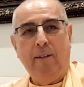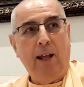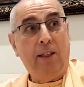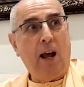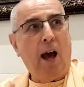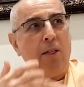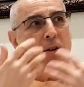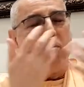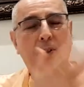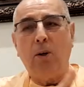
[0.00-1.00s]
the other
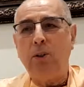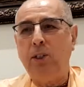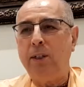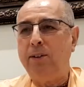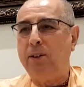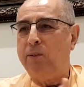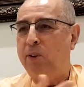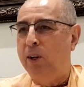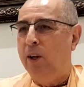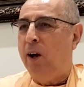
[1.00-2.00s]
associates of
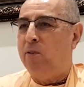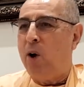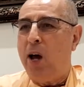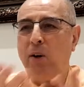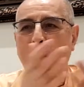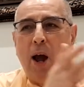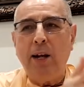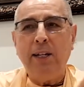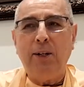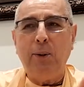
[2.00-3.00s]

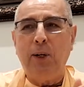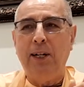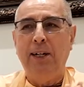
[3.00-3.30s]
Radharani who